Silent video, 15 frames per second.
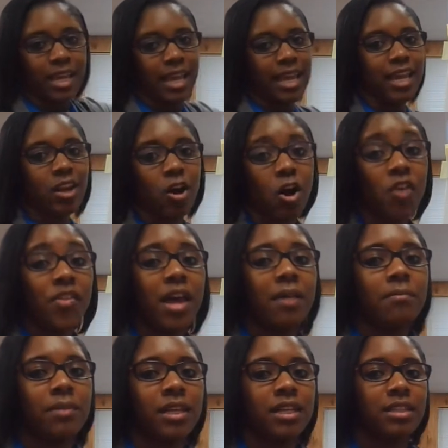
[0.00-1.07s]
And all
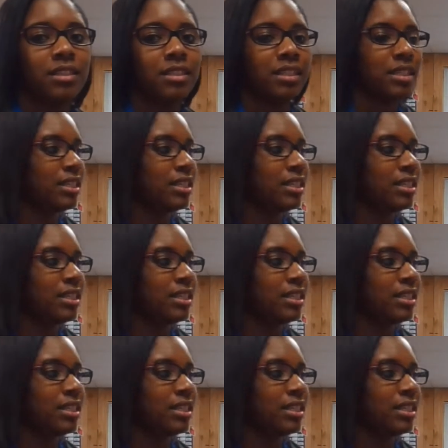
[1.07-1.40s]
that means